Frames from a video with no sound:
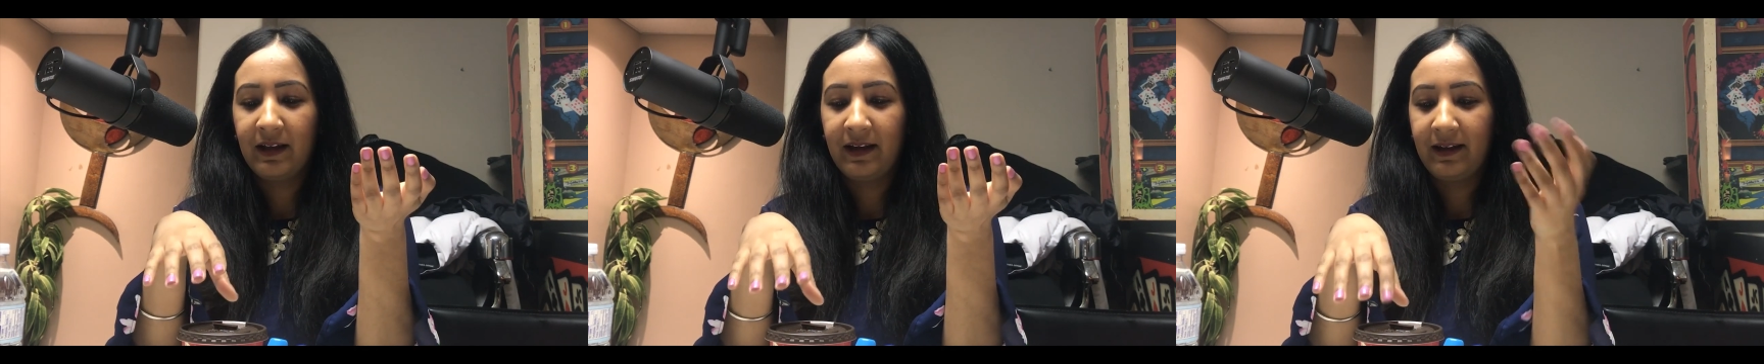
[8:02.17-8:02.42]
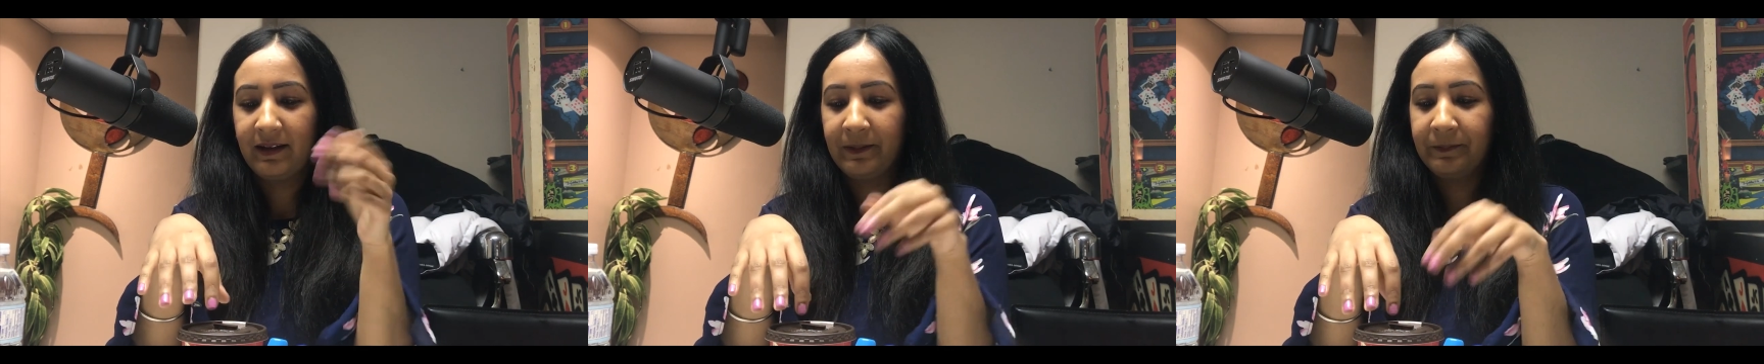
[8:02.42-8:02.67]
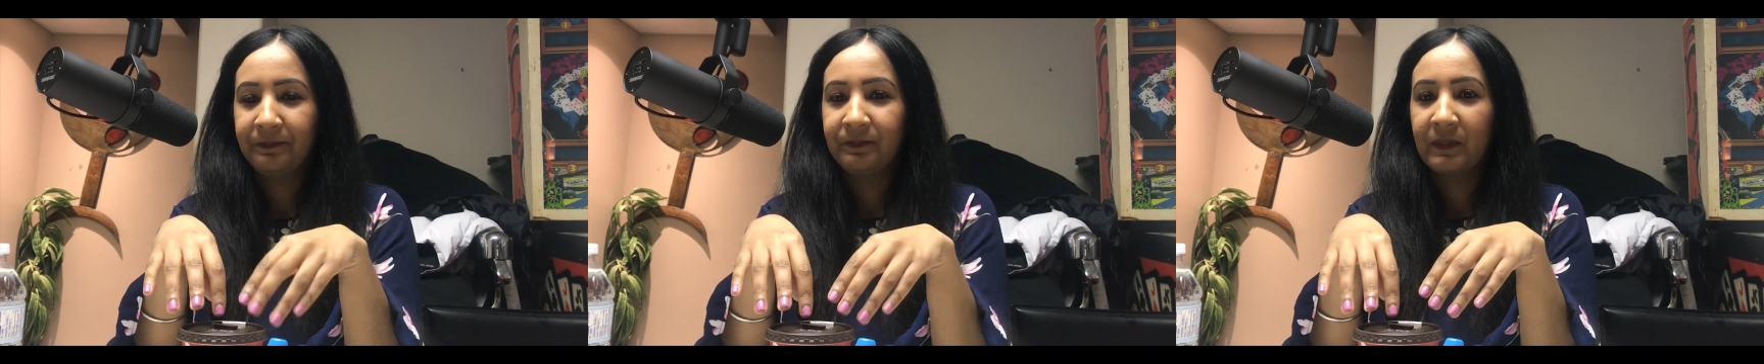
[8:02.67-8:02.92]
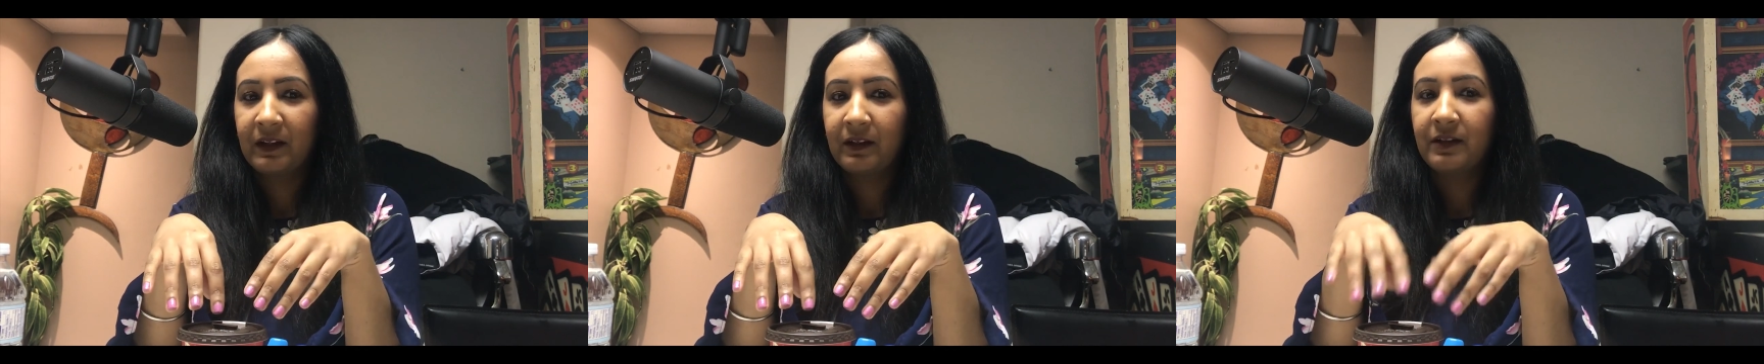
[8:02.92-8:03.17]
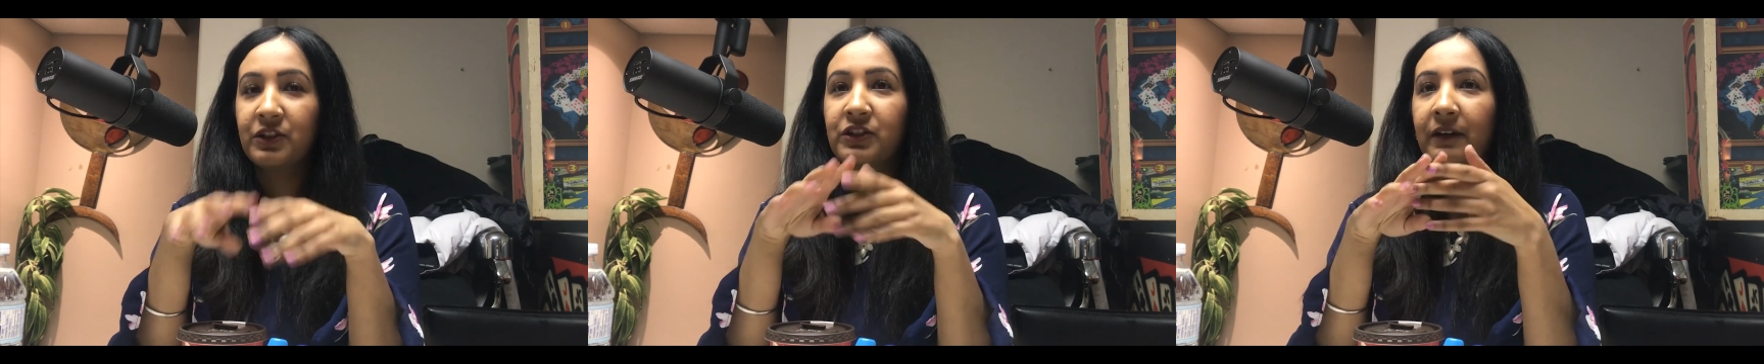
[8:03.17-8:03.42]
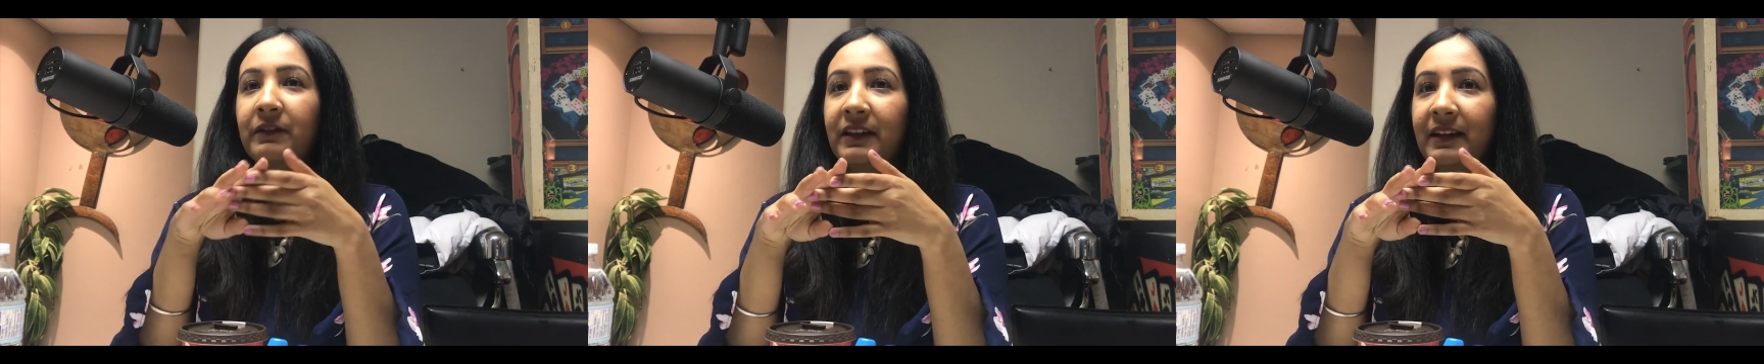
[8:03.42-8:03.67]
like
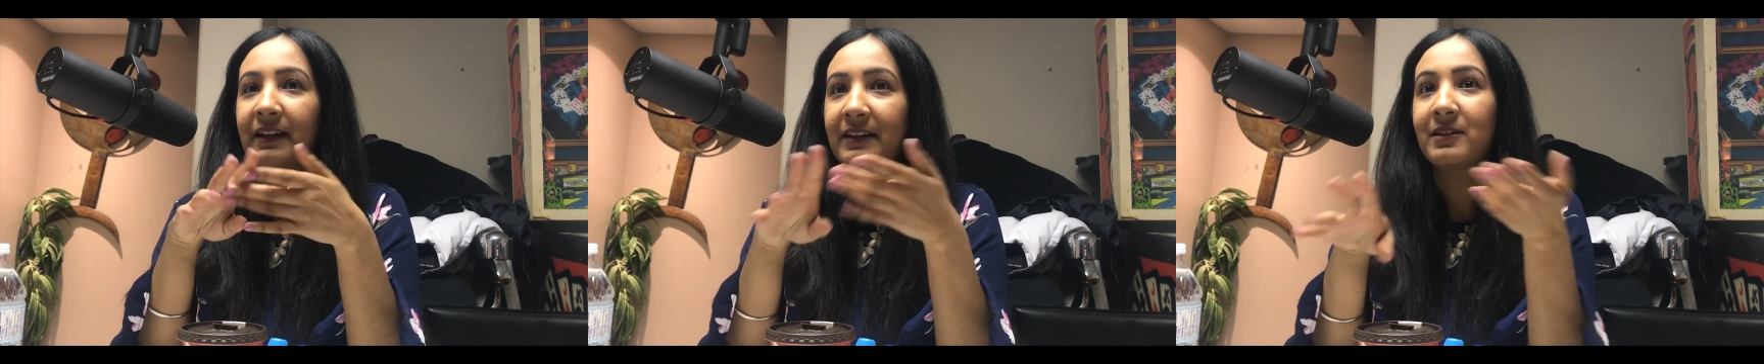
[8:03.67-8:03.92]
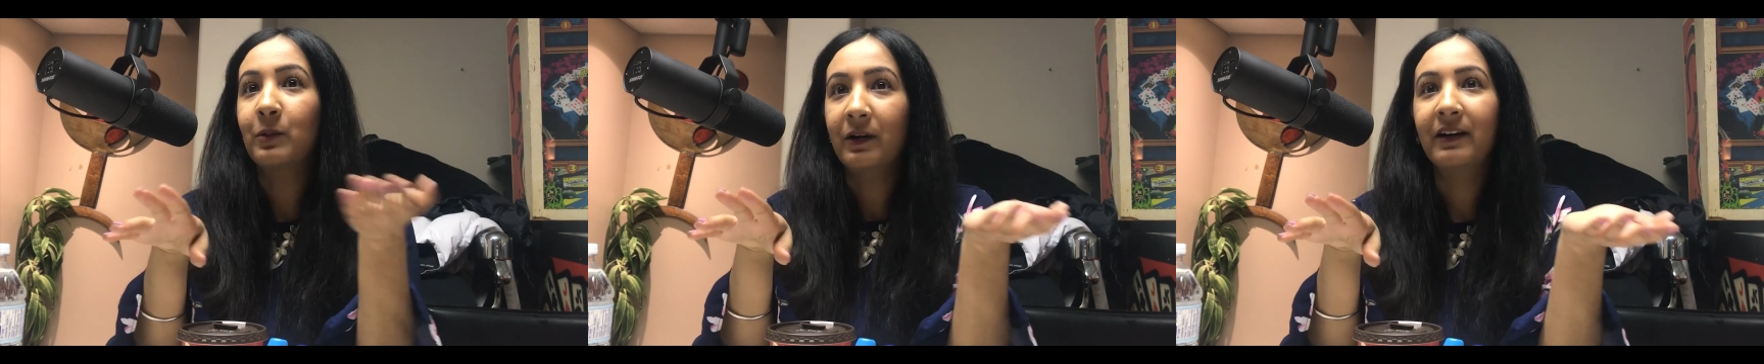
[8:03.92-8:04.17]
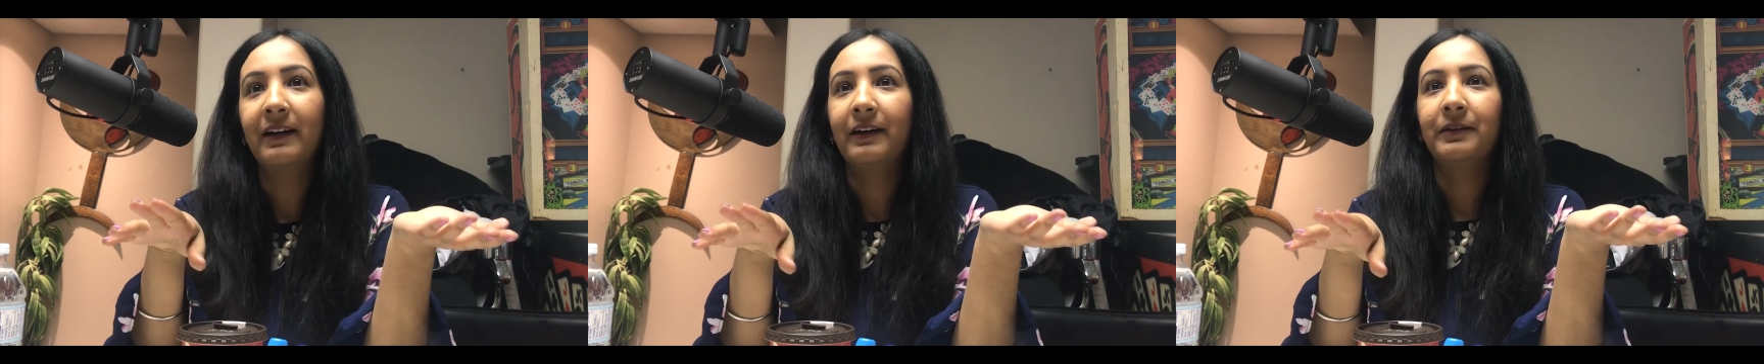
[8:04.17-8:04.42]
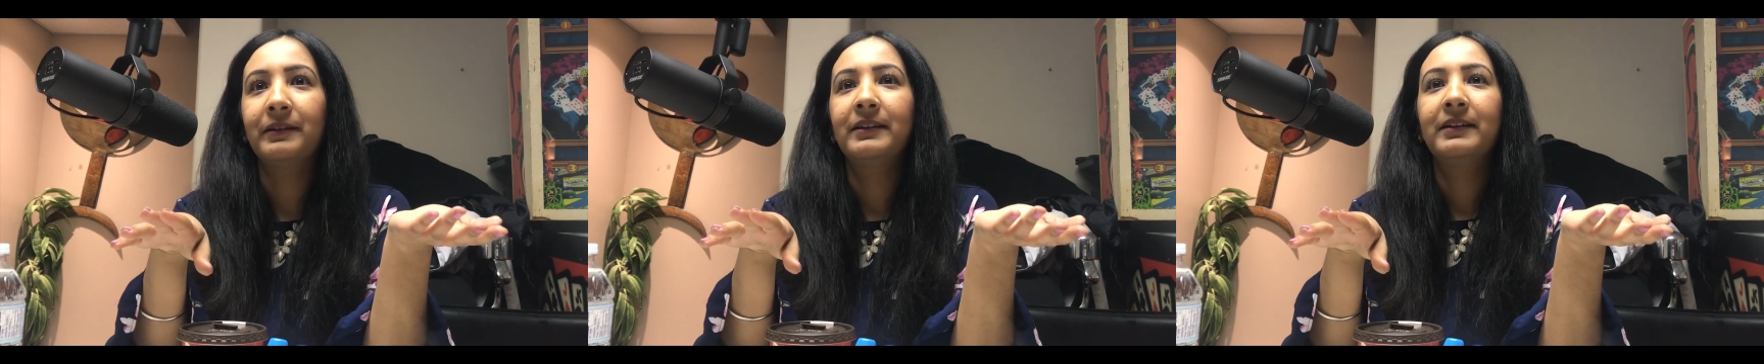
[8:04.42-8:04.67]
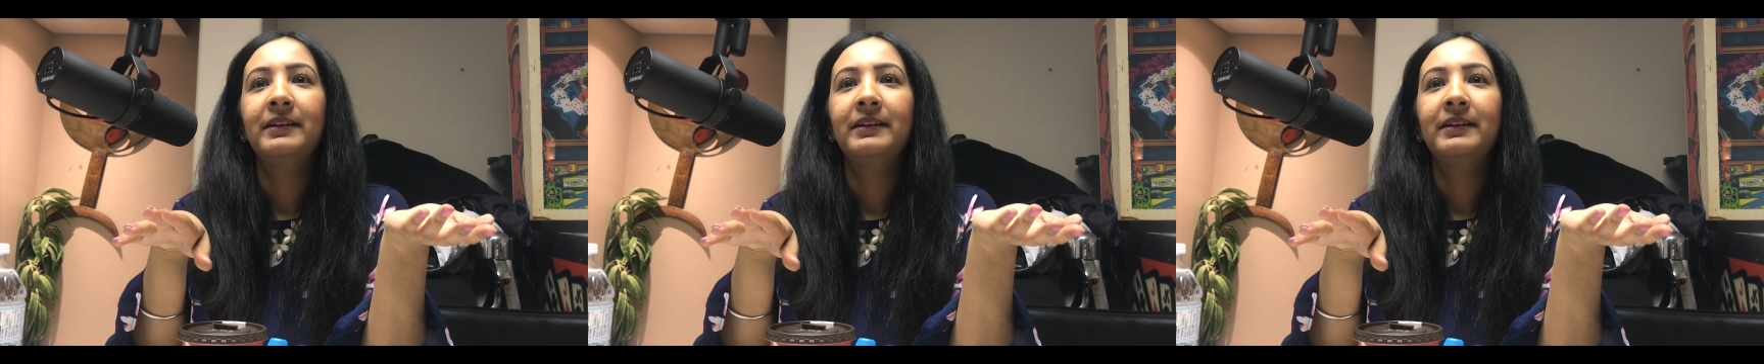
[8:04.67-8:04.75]
shoveling is a workout.